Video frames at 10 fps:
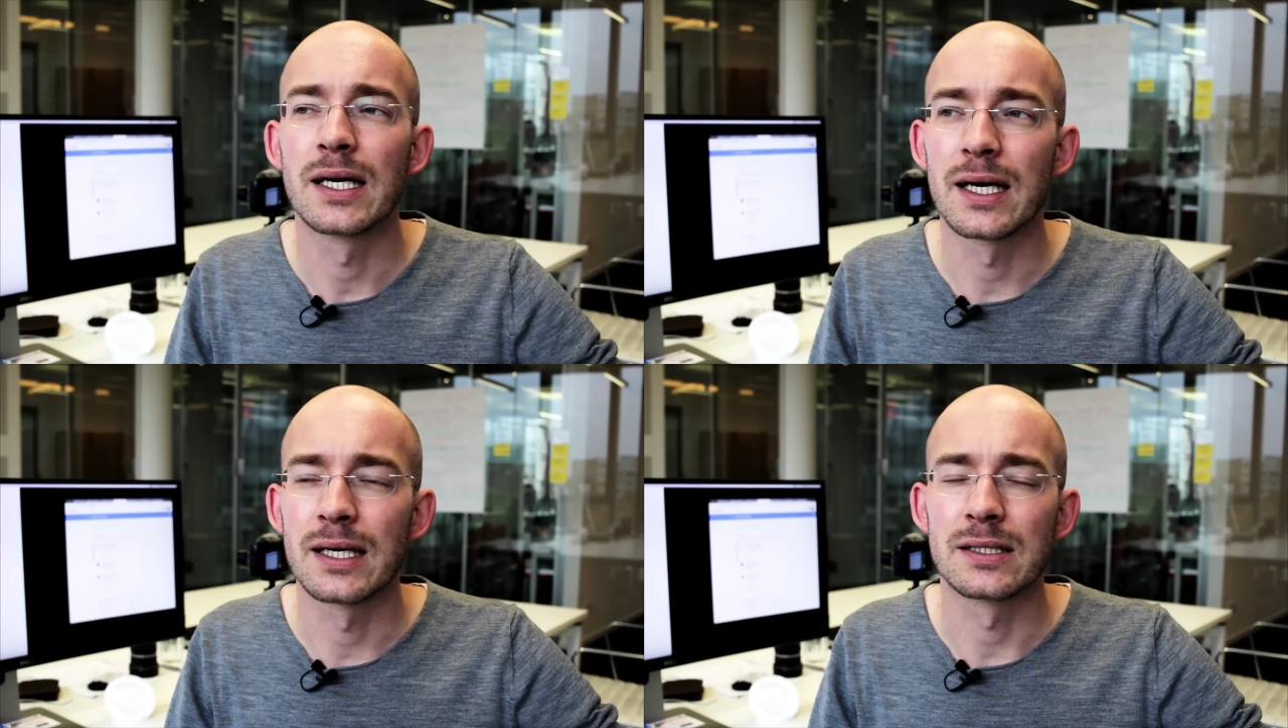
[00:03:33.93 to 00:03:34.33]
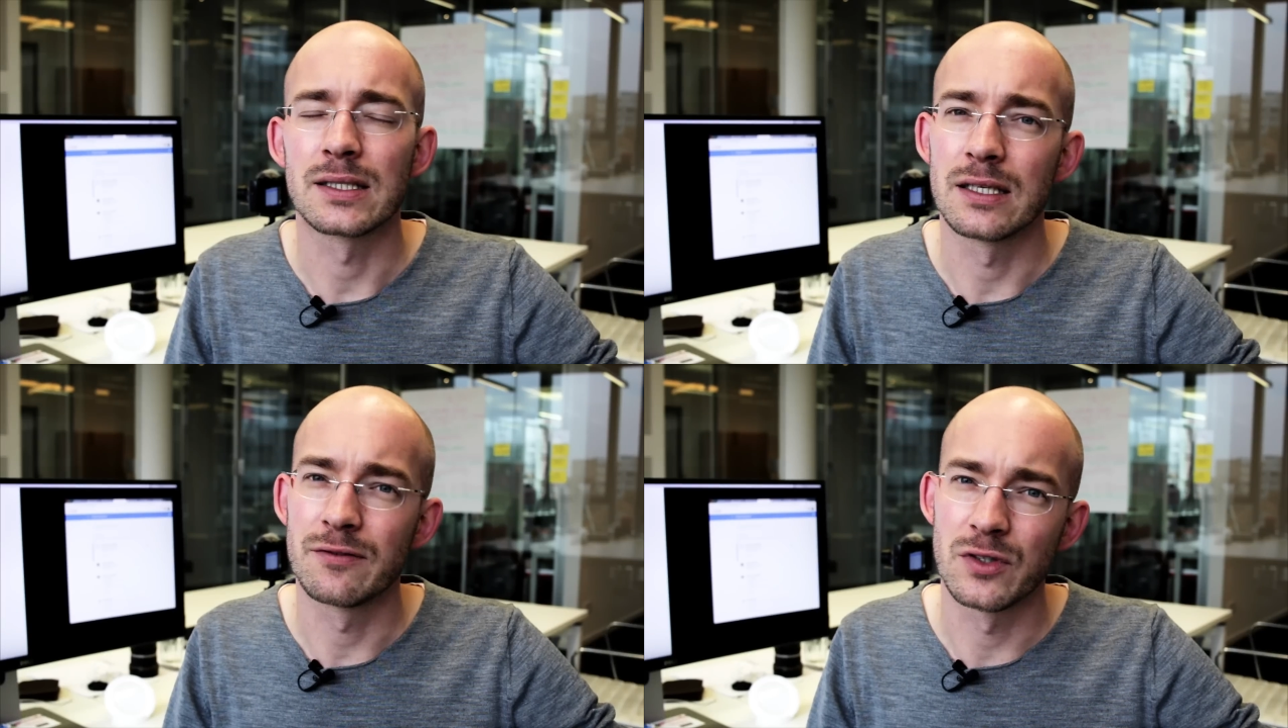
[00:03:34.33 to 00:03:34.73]
And
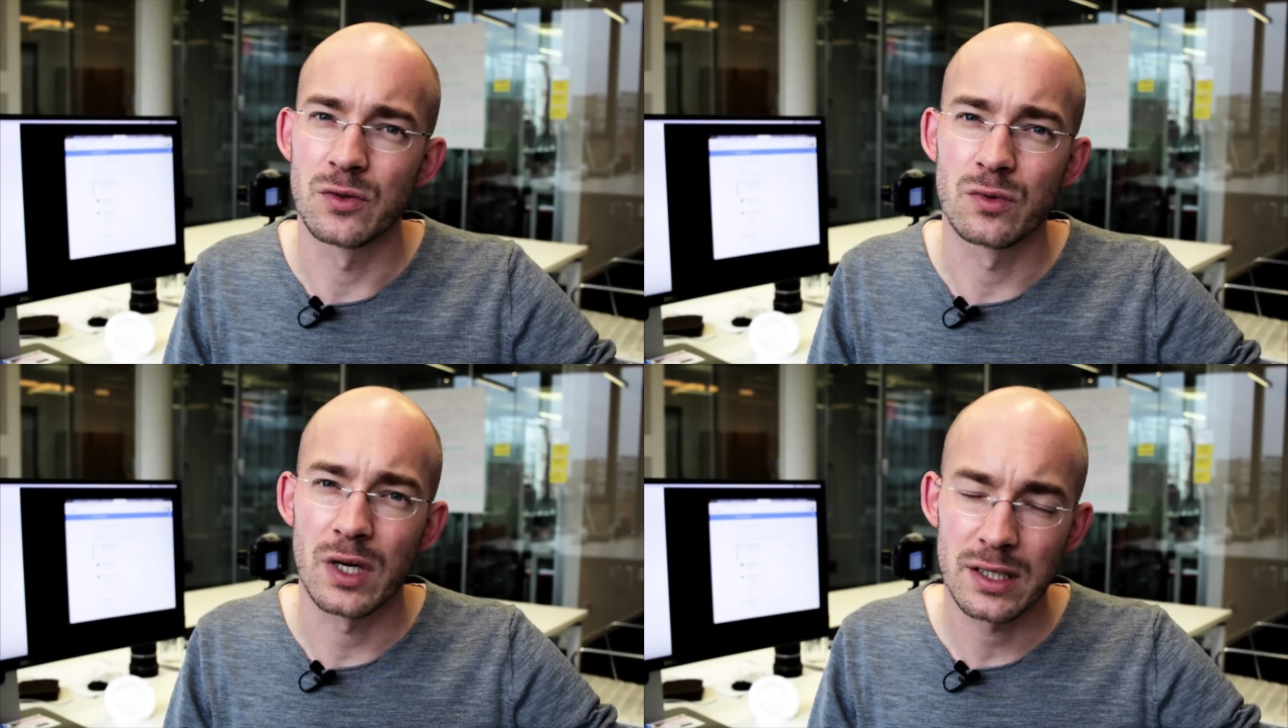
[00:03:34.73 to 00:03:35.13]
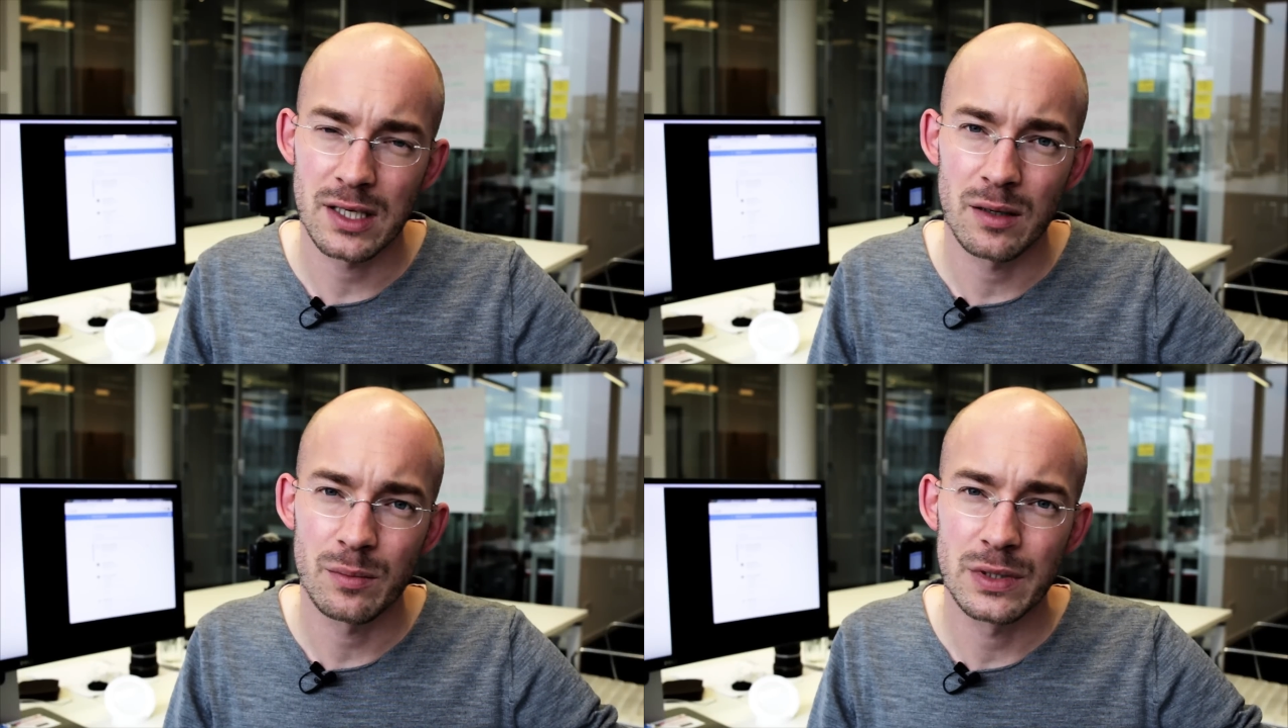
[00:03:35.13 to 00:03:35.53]
if you run a
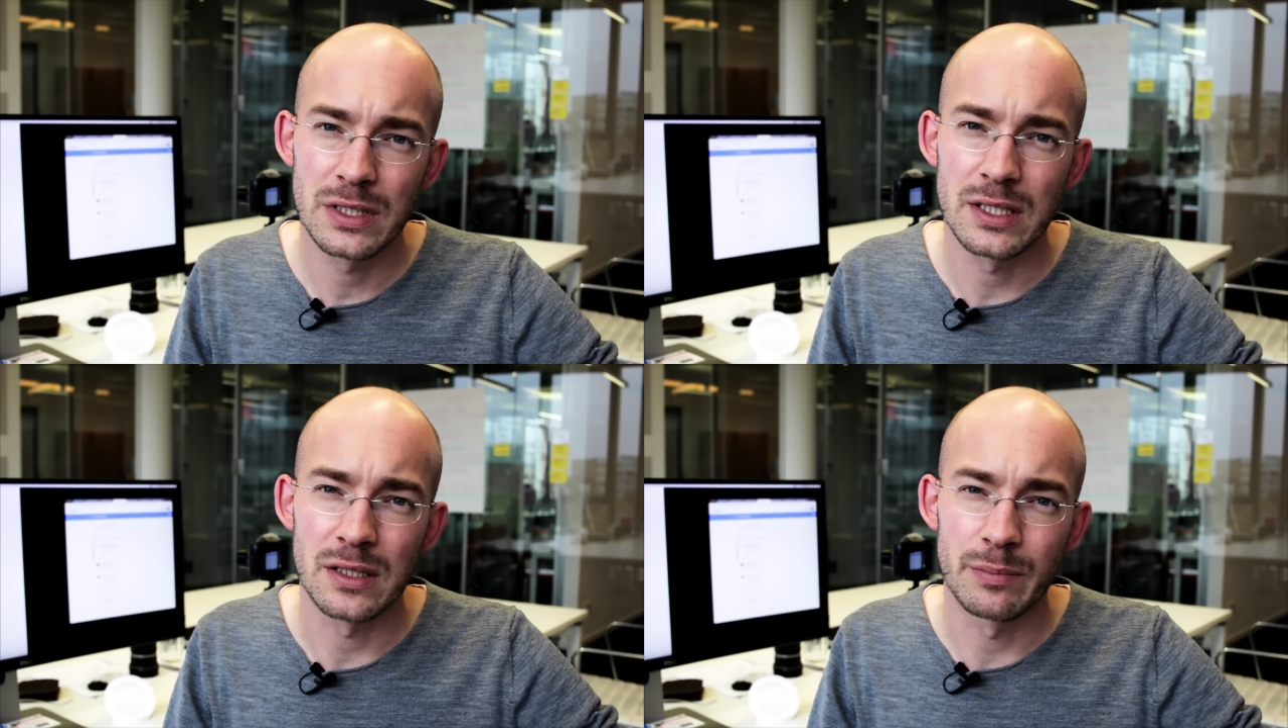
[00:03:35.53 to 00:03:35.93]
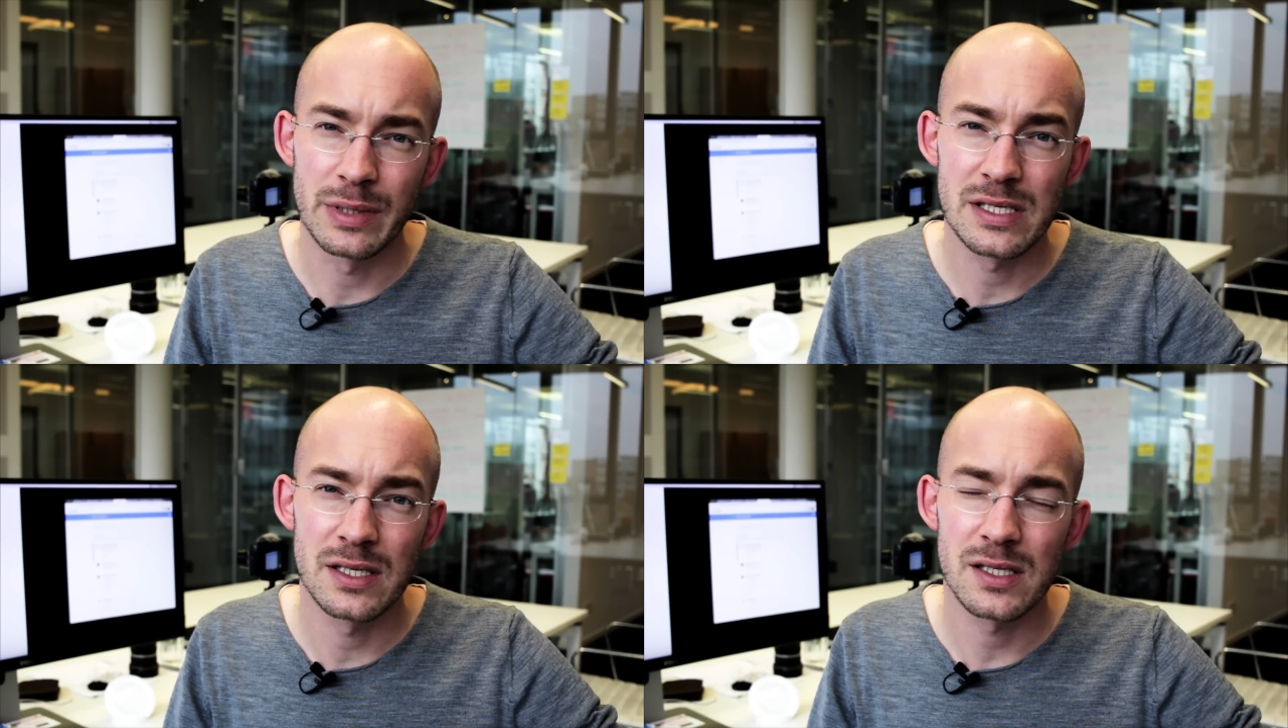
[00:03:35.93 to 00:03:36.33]
company in a
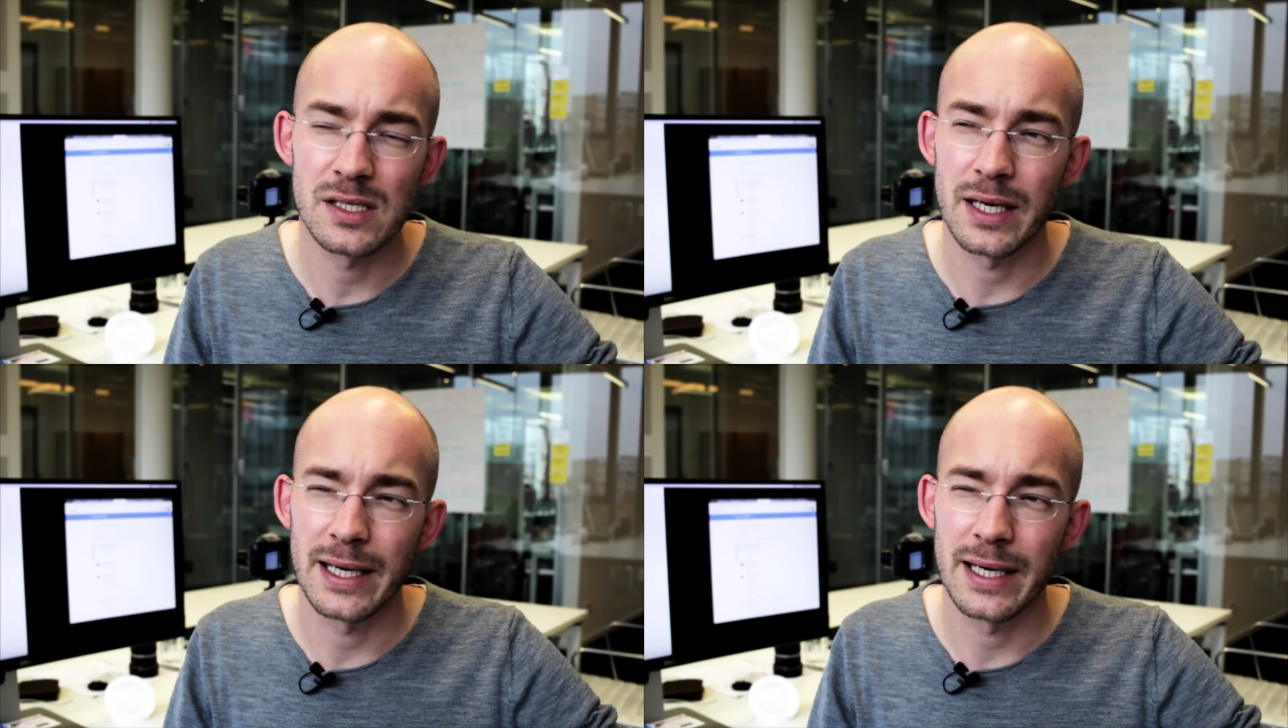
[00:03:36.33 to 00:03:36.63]
business